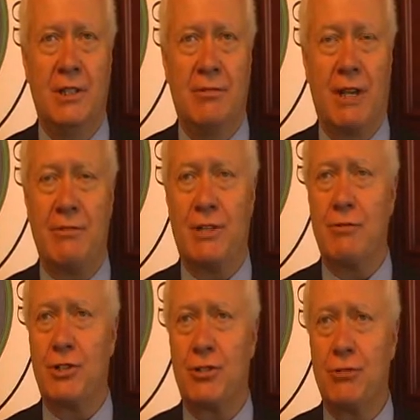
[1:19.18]
Well, I
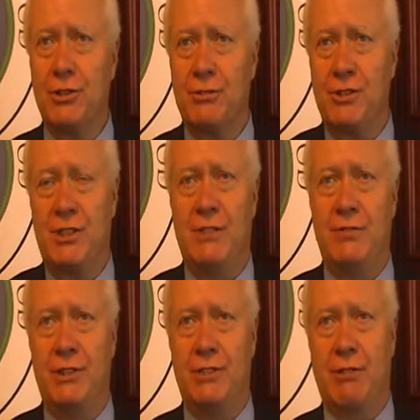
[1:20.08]
was thrilled to
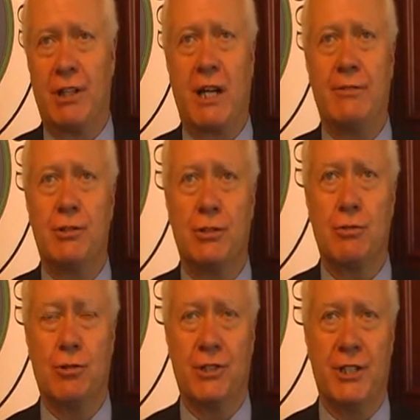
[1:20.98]
receive the Right Livelihood Award